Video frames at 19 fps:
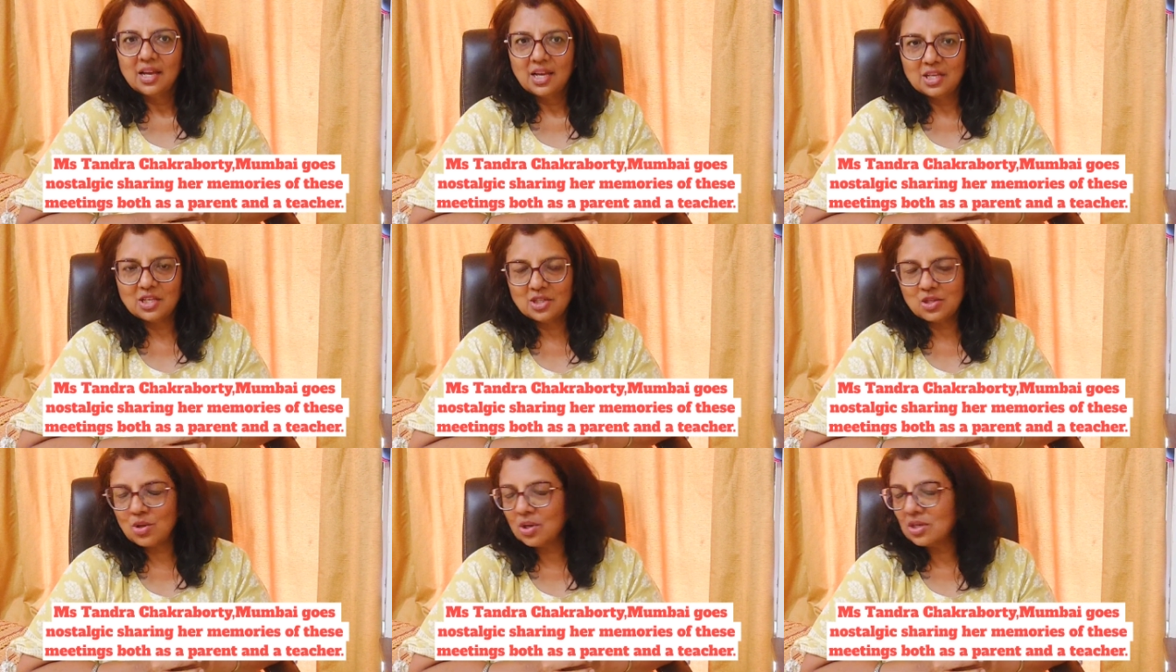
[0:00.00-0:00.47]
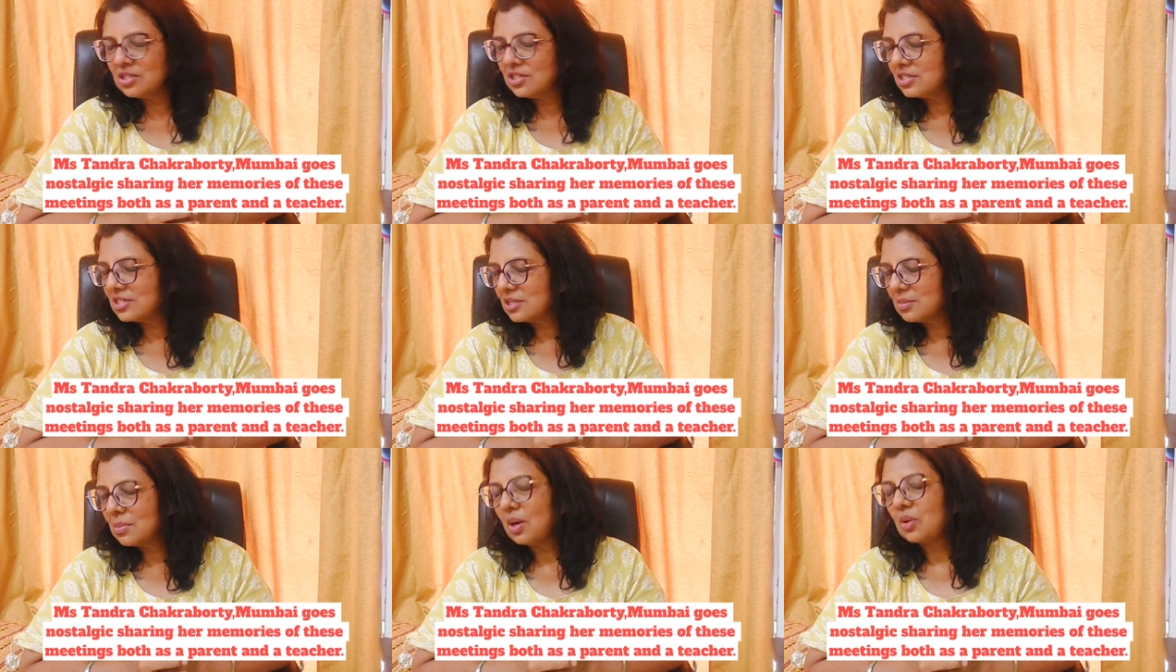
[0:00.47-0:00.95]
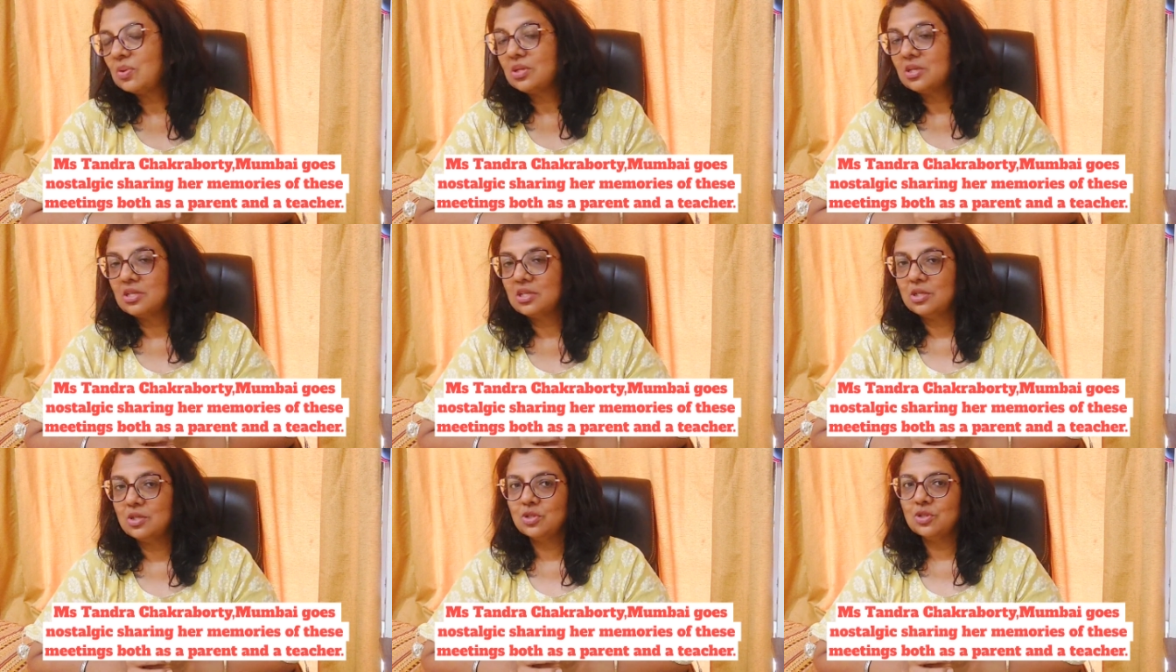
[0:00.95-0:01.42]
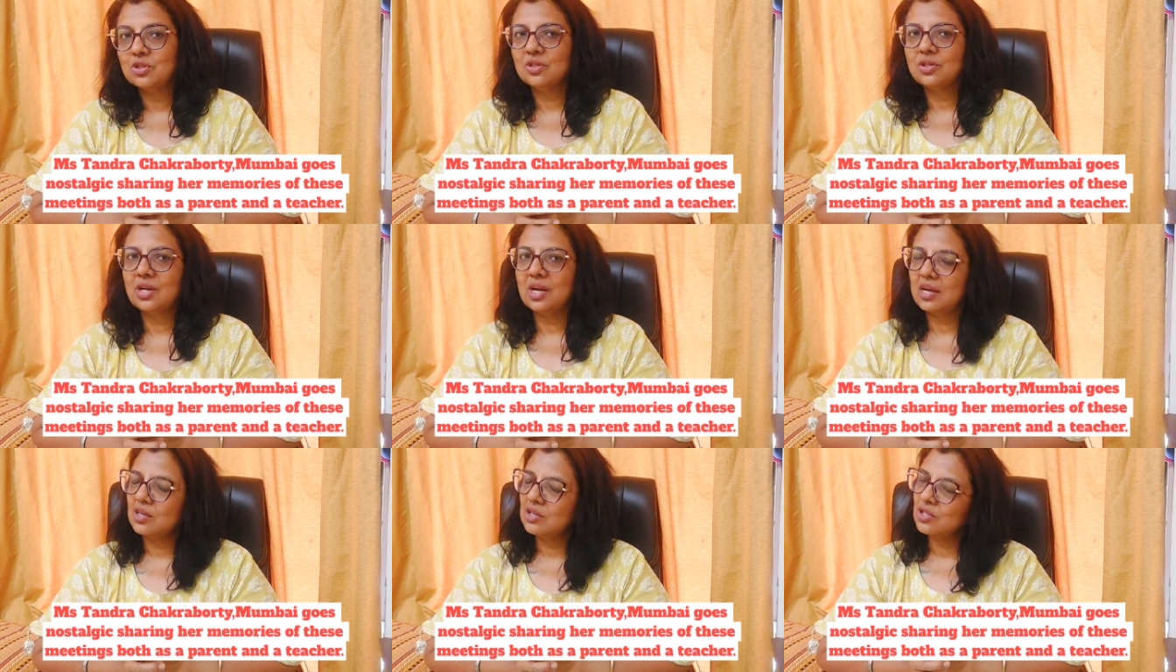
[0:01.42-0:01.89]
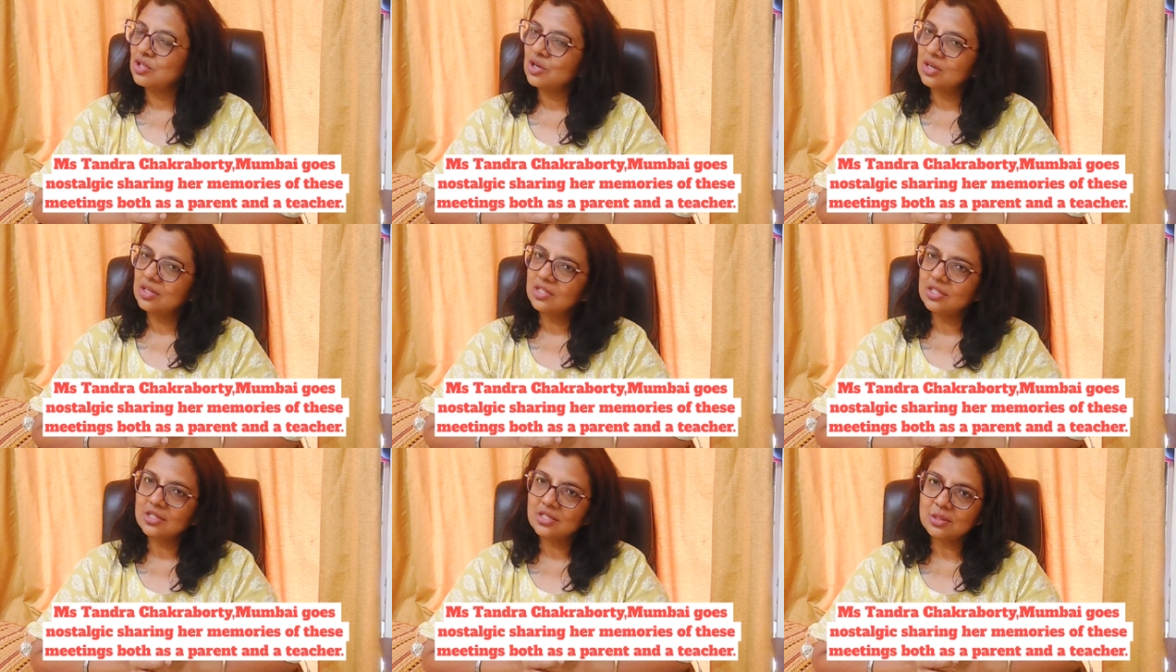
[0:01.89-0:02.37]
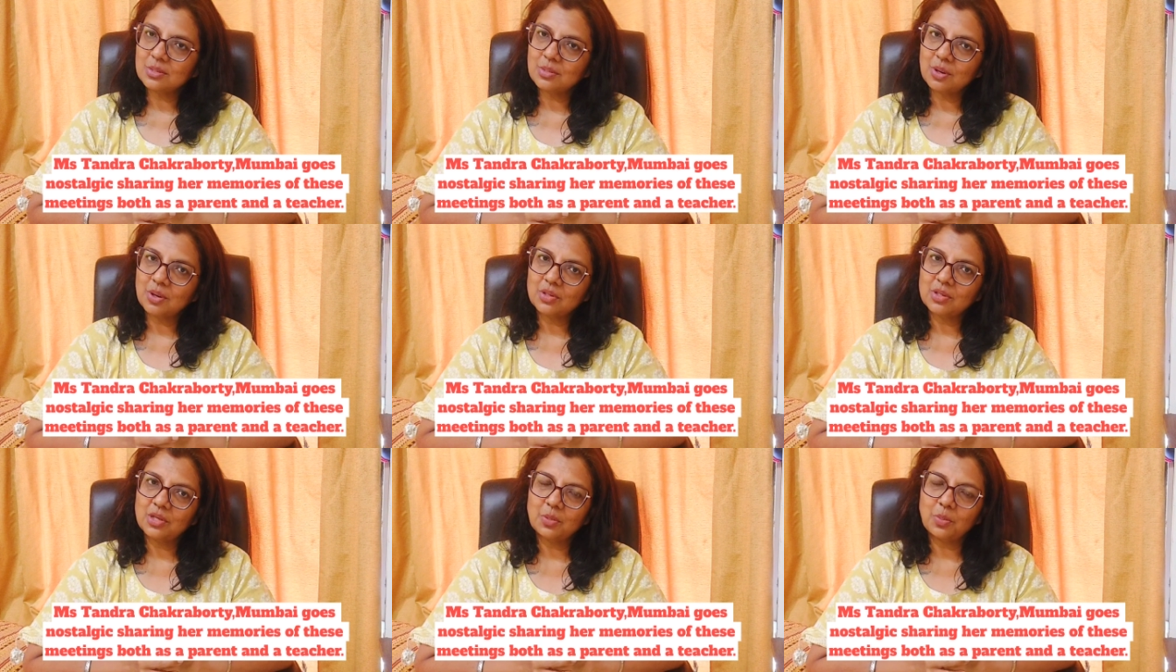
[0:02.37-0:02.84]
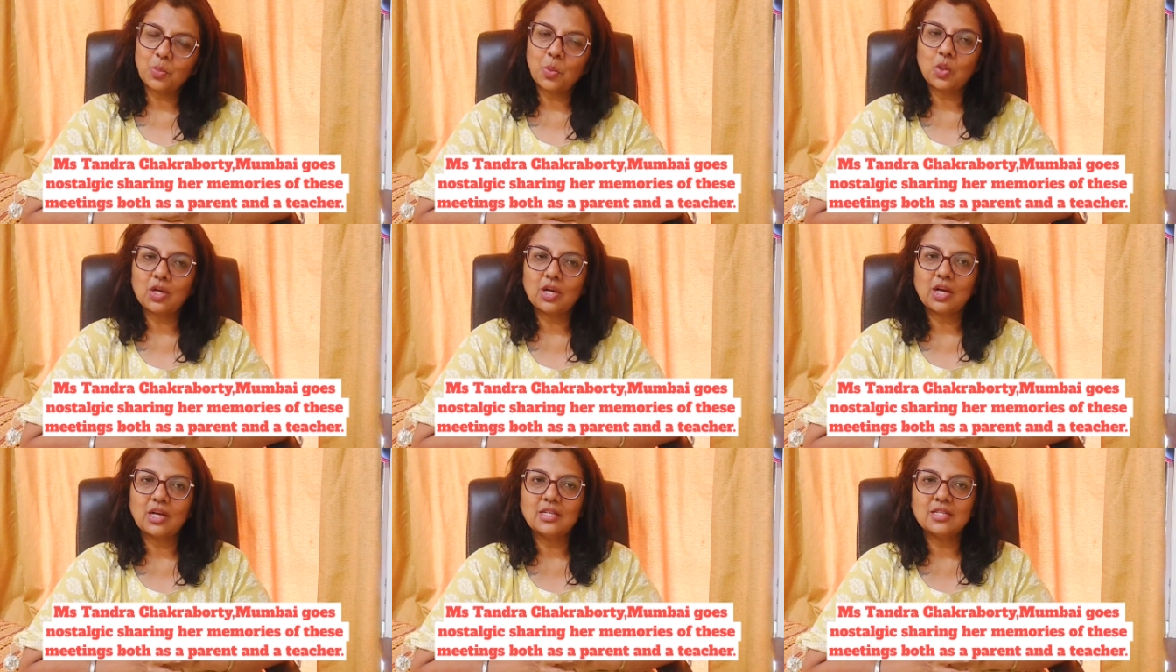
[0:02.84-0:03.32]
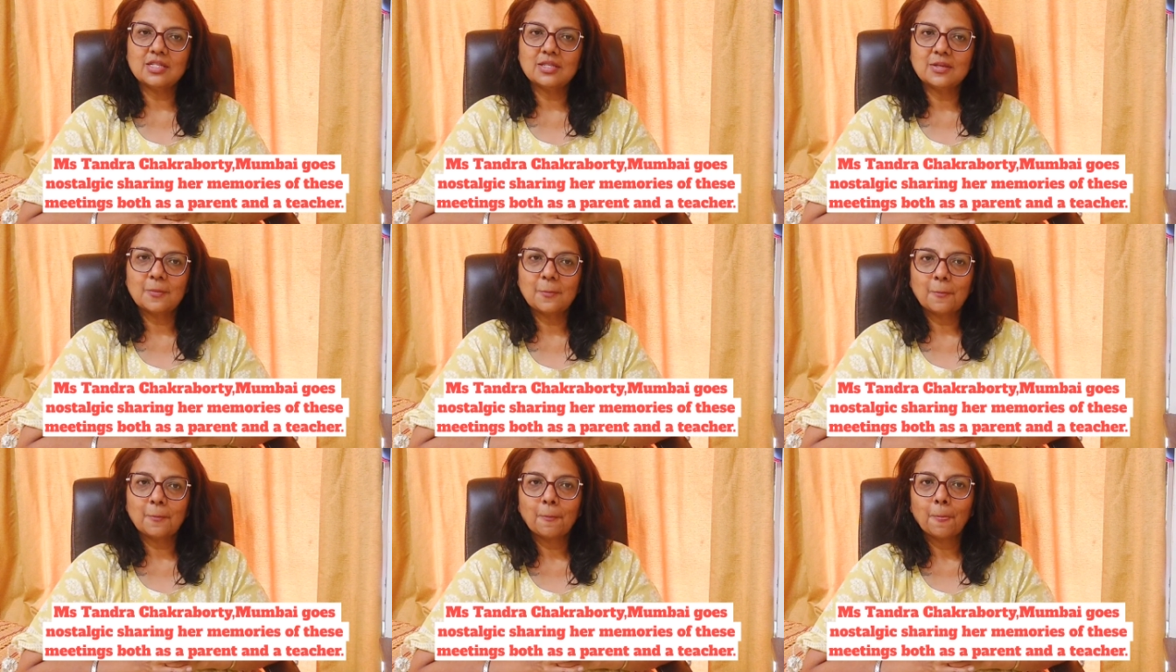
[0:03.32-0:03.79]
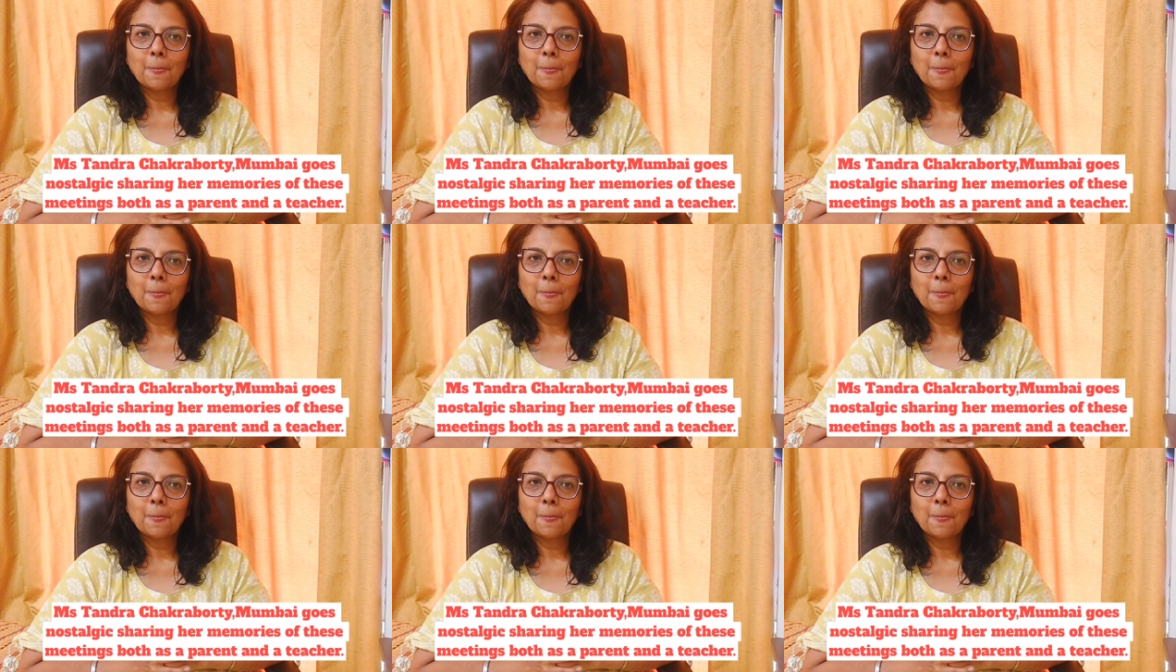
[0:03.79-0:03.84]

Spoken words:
It's not just about the teacher and it's not just about the report cards.